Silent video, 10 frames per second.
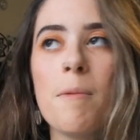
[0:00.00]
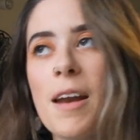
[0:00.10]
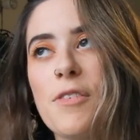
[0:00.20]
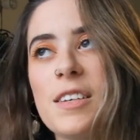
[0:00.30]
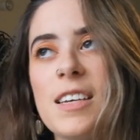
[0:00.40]

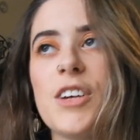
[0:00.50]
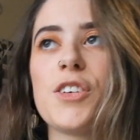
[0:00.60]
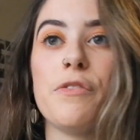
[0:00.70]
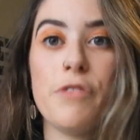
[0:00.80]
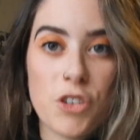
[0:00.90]

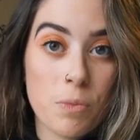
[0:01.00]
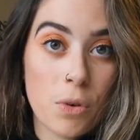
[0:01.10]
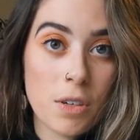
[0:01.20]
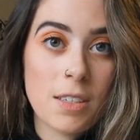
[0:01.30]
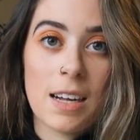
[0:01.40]
manifestation and vision
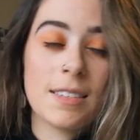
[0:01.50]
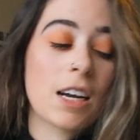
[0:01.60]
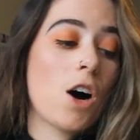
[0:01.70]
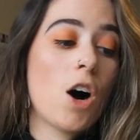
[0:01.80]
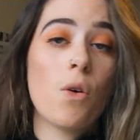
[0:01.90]
board sounds
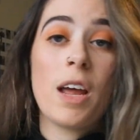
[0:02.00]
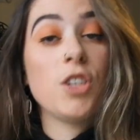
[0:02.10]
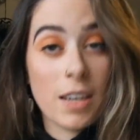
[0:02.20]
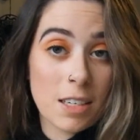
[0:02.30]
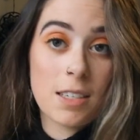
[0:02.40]
like a whole
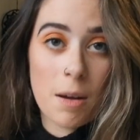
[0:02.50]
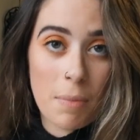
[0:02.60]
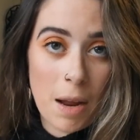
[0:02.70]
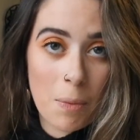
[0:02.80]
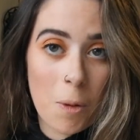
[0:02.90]
shit to some
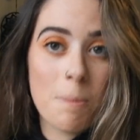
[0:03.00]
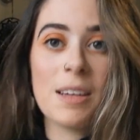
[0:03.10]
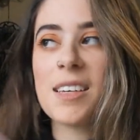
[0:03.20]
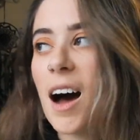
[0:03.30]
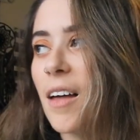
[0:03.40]
people,
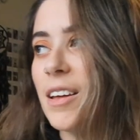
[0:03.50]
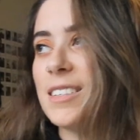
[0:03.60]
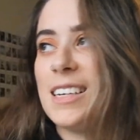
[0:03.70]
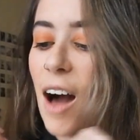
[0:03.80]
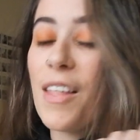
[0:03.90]
but to
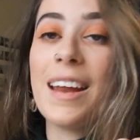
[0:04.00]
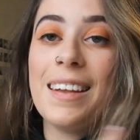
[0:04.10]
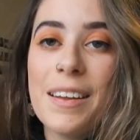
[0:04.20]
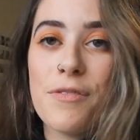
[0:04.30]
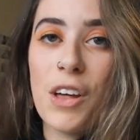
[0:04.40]
others, how they
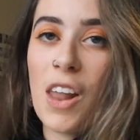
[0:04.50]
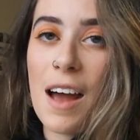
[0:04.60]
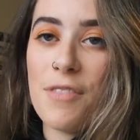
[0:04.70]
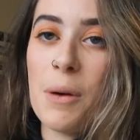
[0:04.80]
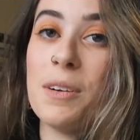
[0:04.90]
live the
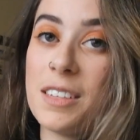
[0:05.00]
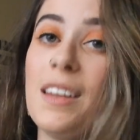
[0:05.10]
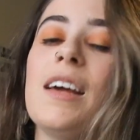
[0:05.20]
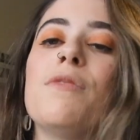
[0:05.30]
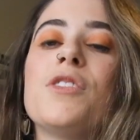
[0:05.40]
life they want to
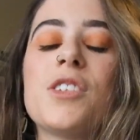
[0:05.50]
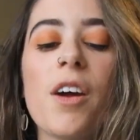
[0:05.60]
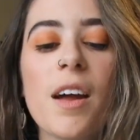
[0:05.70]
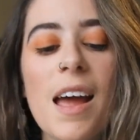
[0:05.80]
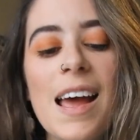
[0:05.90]
live. So
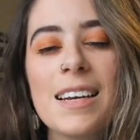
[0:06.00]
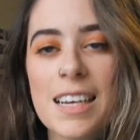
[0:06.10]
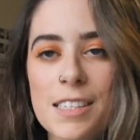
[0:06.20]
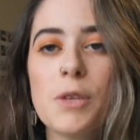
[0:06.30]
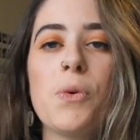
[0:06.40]

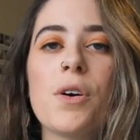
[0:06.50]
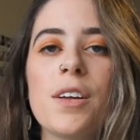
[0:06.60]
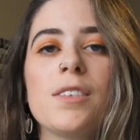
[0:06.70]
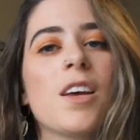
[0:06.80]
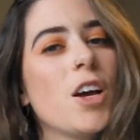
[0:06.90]
test the
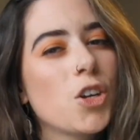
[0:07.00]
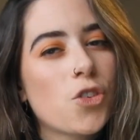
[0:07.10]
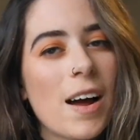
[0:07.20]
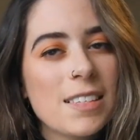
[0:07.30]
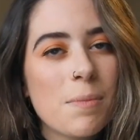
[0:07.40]
waters,
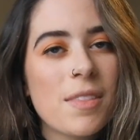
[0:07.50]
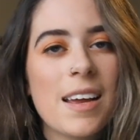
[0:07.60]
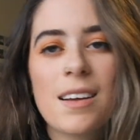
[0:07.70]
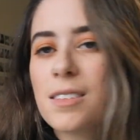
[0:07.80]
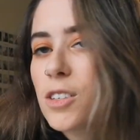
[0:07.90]
try some
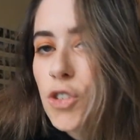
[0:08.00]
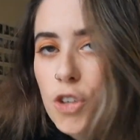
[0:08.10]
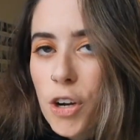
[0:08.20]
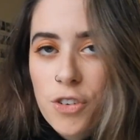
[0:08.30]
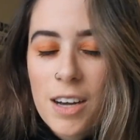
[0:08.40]
things,
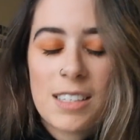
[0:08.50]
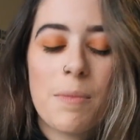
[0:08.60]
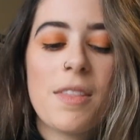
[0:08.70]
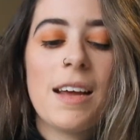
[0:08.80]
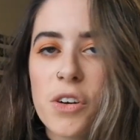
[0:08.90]
don't try
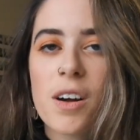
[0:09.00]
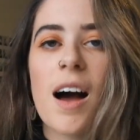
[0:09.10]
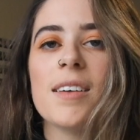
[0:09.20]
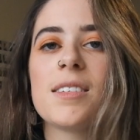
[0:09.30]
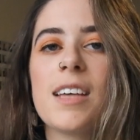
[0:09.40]
some things. Trust your
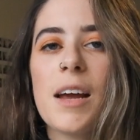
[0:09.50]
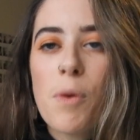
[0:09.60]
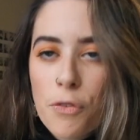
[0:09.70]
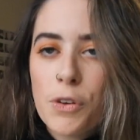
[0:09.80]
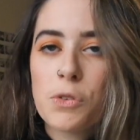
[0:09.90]
gut, see
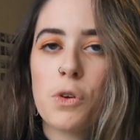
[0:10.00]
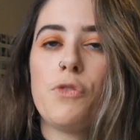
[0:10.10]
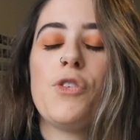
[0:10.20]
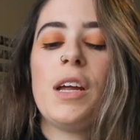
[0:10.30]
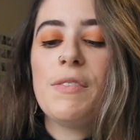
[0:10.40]
what feels good
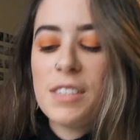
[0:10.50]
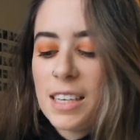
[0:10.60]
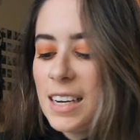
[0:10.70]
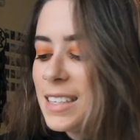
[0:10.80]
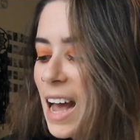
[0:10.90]
for you. If
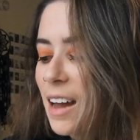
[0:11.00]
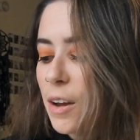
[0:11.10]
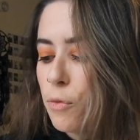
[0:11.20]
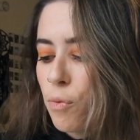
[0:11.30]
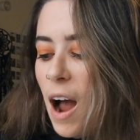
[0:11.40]
sitting down
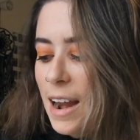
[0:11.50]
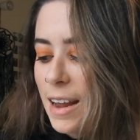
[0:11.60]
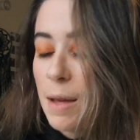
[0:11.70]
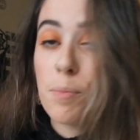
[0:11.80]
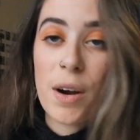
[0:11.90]
and
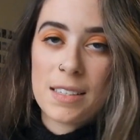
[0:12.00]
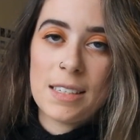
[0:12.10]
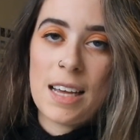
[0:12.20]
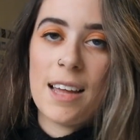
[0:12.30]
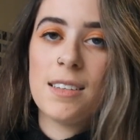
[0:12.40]
writing in
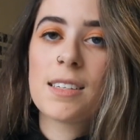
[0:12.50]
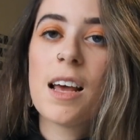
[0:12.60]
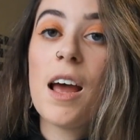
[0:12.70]
present tense